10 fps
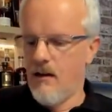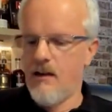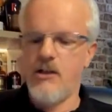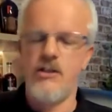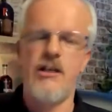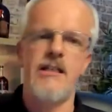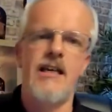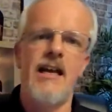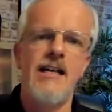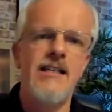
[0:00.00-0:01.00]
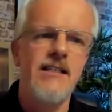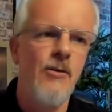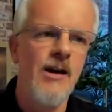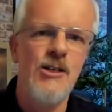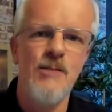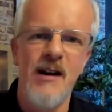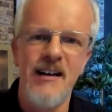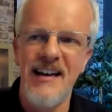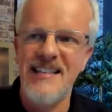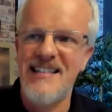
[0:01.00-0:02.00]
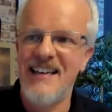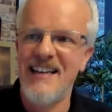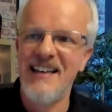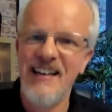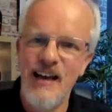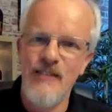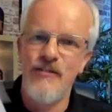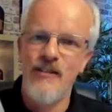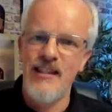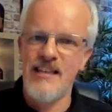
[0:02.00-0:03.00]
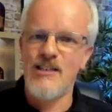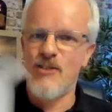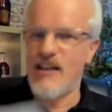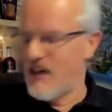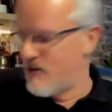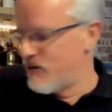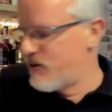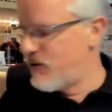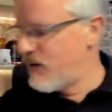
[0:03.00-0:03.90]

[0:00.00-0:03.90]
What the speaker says: It just says Chris, question mark next to it. If this is ready to go to